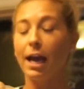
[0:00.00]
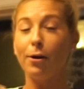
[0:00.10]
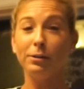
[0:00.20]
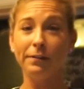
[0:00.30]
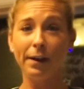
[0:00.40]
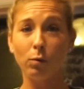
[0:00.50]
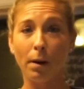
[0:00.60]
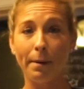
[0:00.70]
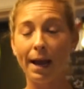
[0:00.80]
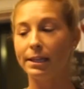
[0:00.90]
I only found
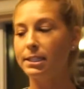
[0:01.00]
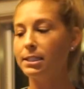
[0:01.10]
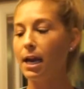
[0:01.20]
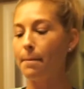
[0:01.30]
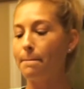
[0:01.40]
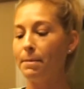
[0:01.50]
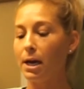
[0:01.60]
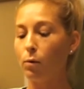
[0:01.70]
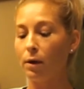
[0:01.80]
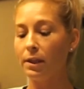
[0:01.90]
1 pack this time,
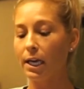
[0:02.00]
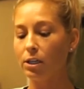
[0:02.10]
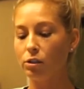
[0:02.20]
but one thing I